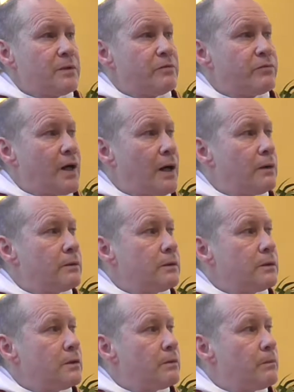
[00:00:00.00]
been
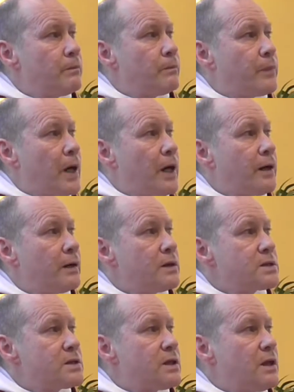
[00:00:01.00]
found by St.